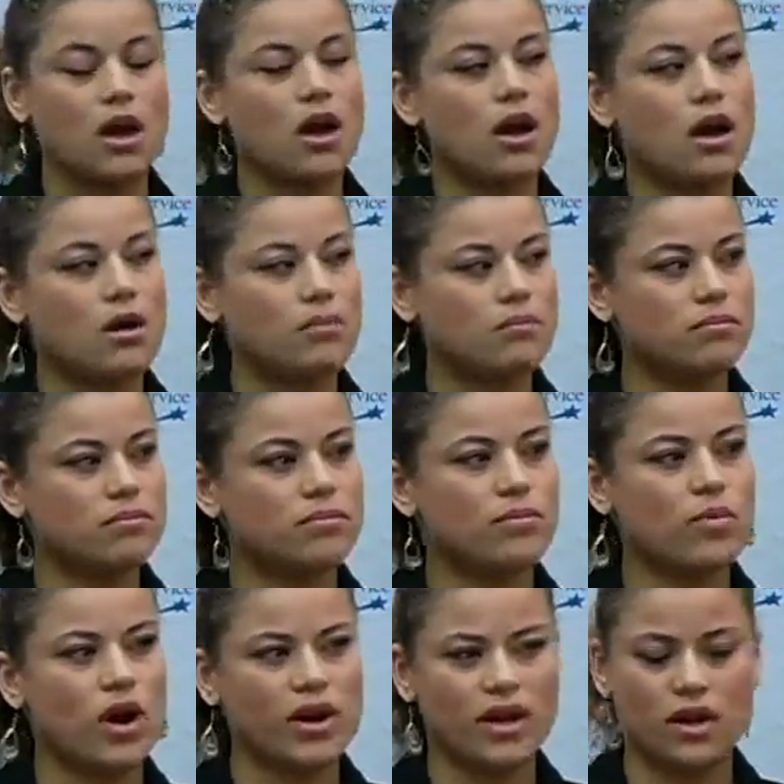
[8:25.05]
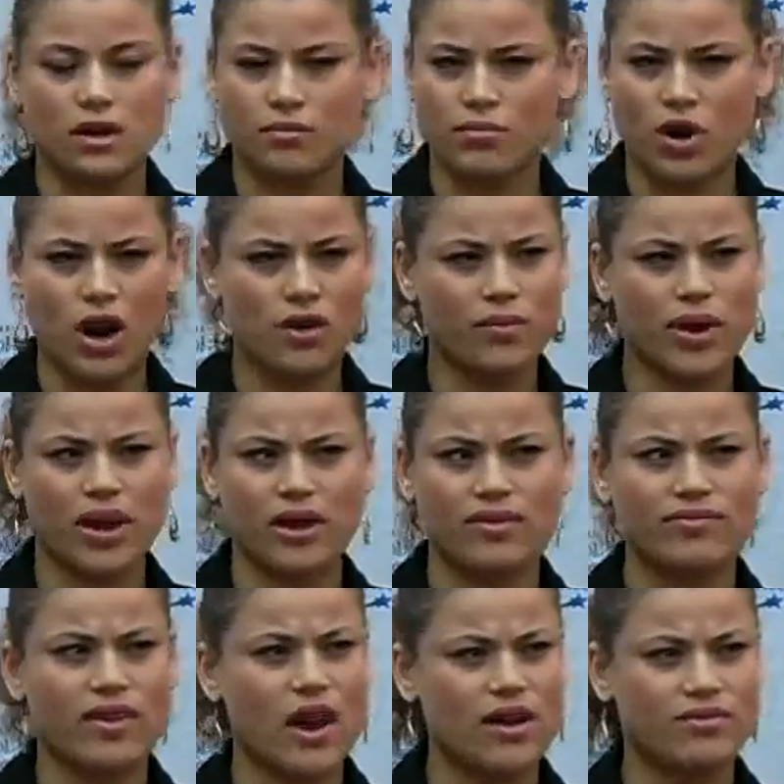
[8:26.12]
Running on Broadway
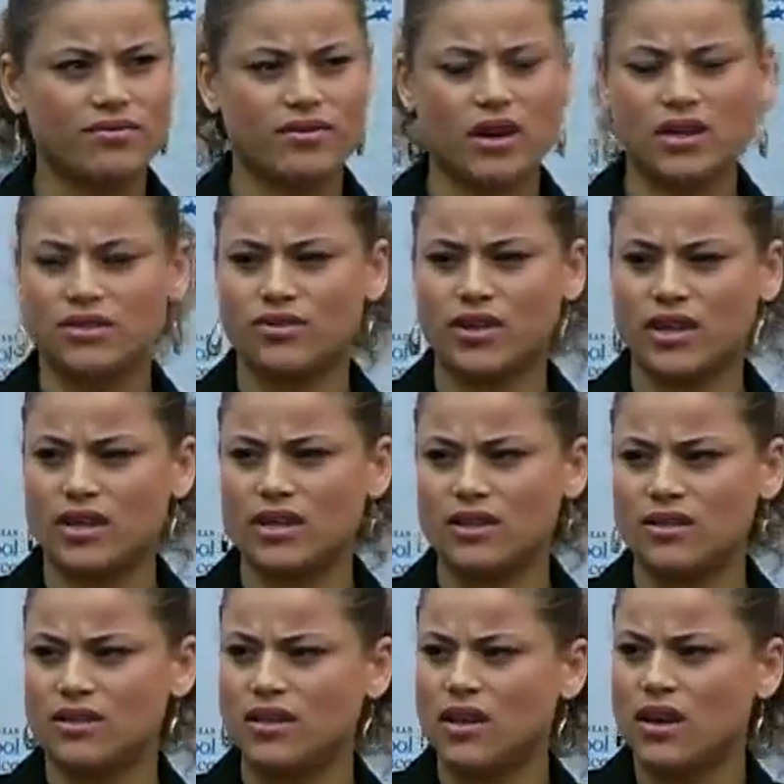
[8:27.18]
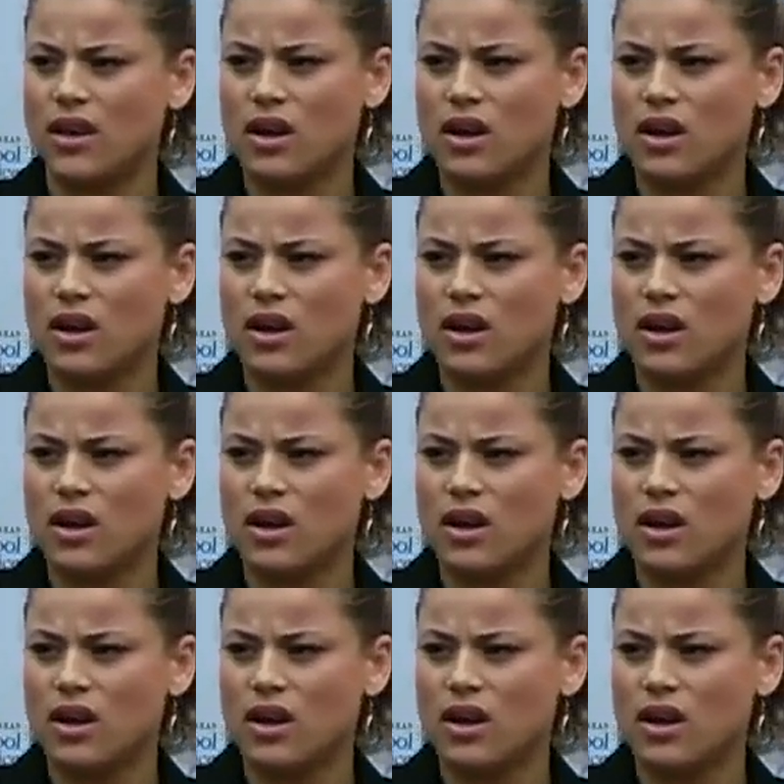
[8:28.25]
500 and,